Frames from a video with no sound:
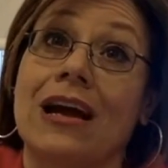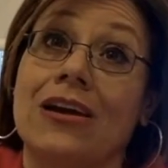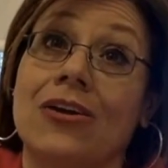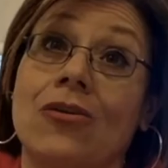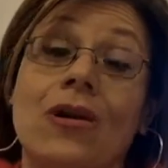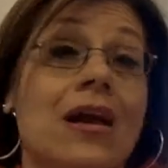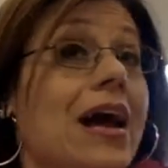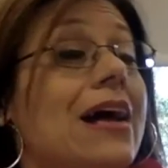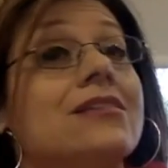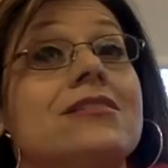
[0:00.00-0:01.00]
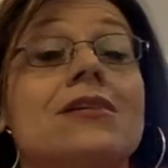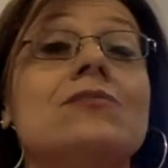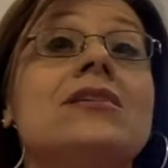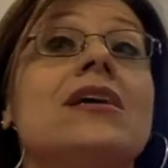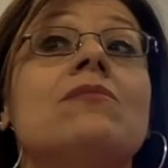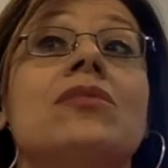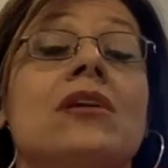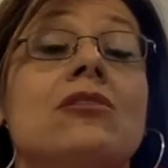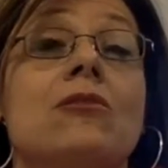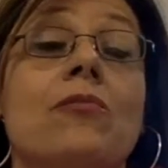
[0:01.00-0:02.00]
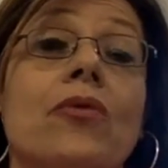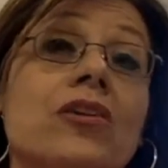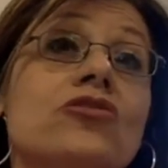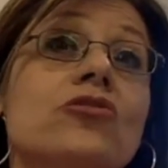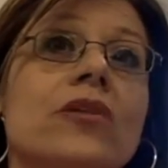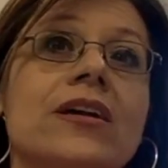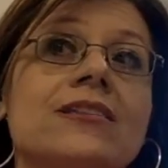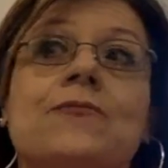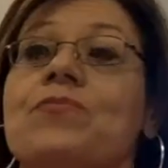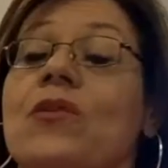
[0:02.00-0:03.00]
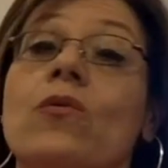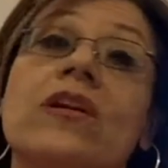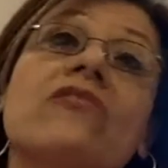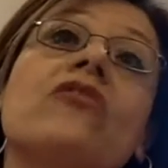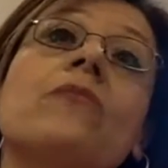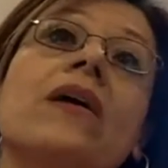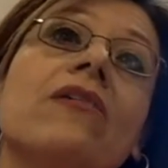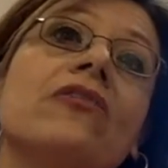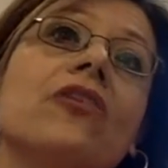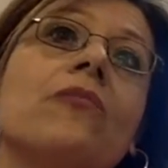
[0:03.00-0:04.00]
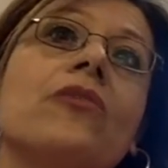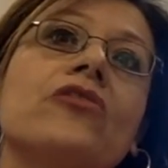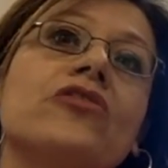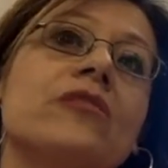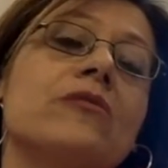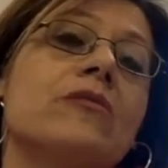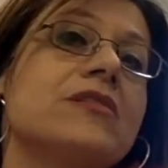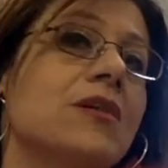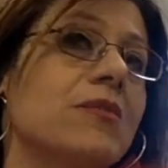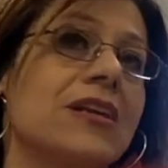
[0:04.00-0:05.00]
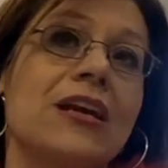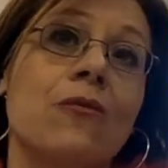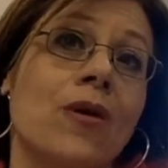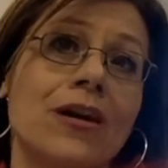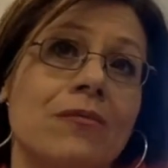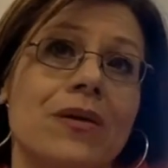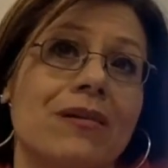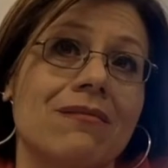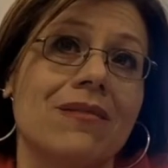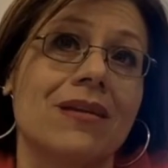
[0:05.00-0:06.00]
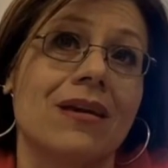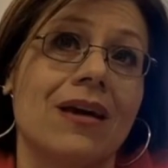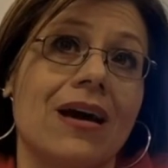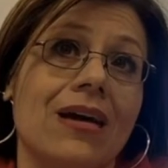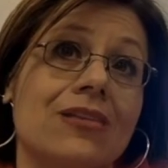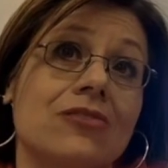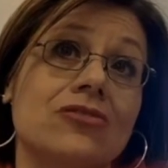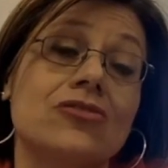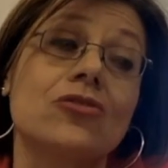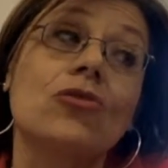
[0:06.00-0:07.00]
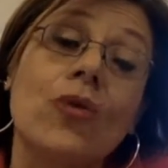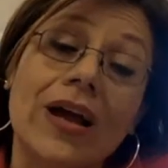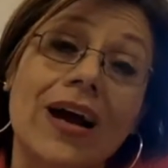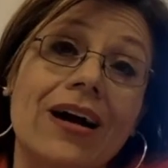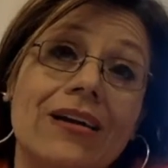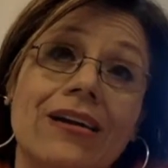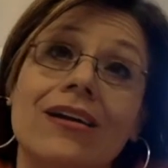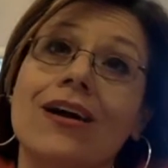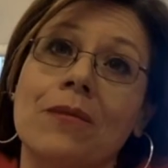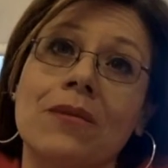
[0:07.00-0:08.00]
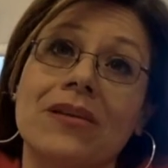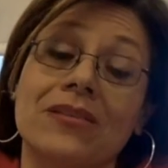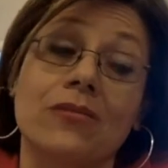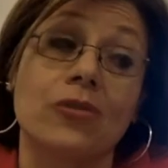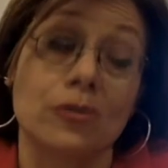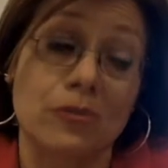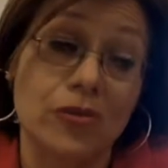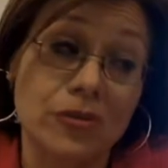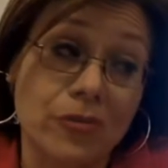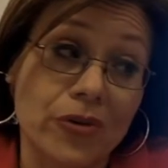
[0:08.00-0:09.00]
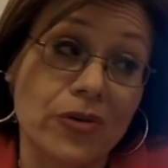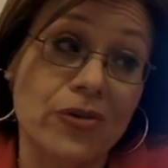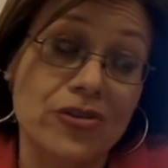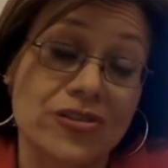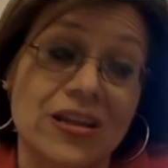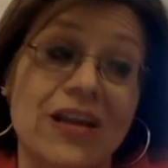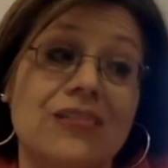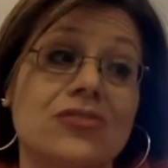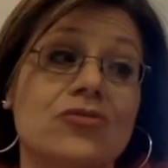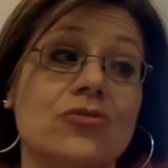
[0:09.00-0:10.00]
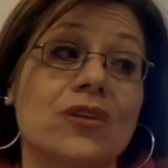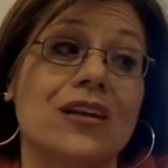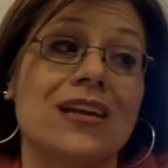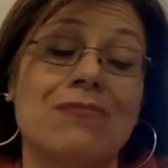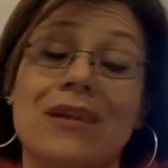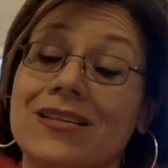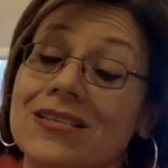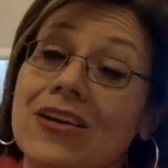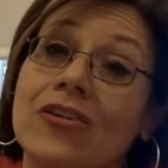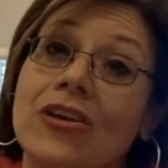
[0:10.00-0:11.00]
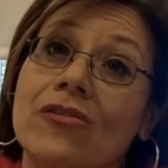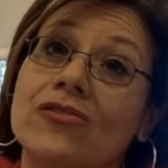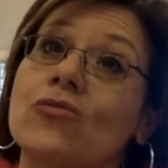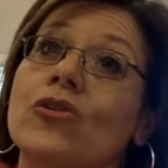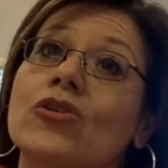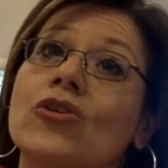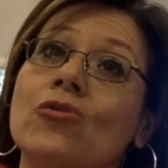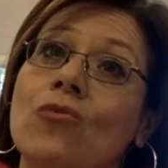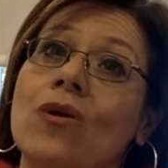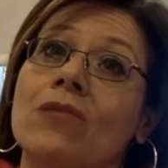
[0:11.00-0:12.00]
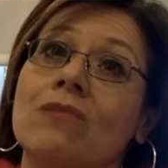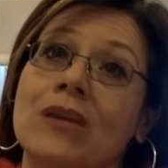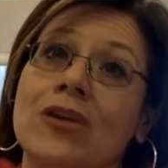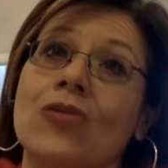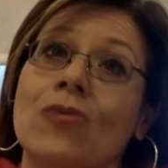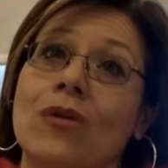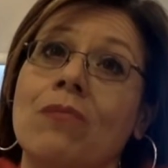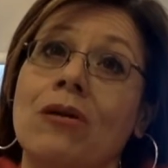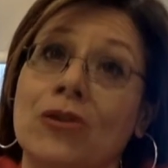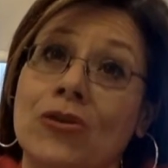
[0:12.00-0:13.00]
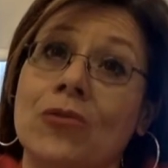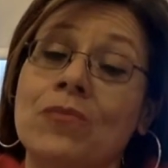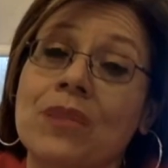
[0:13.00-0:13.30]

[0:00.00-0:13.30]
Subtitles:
You know, and sometimes the pressure is, what if their parents are pressuring them to be something they don't want to be? And they're still going at it. God bless them. So the most important question that I ask a student in my entire year is, what do you want me to know about you?